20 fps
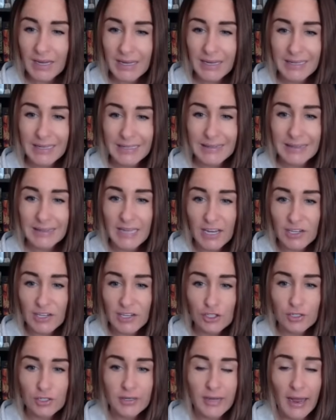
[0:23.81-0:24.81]
in
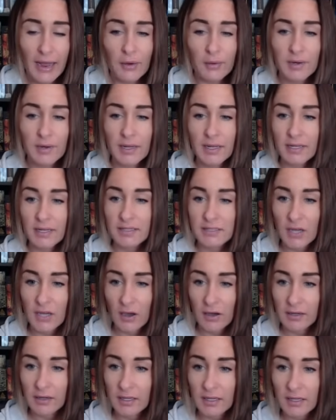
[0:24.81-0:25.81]
Letcher County,
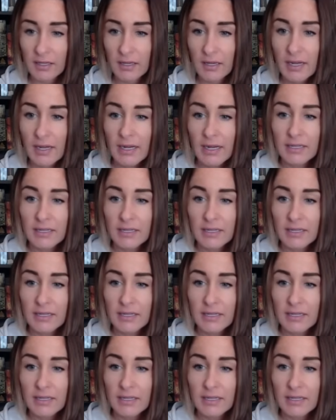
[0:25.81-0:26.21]
Kentucky.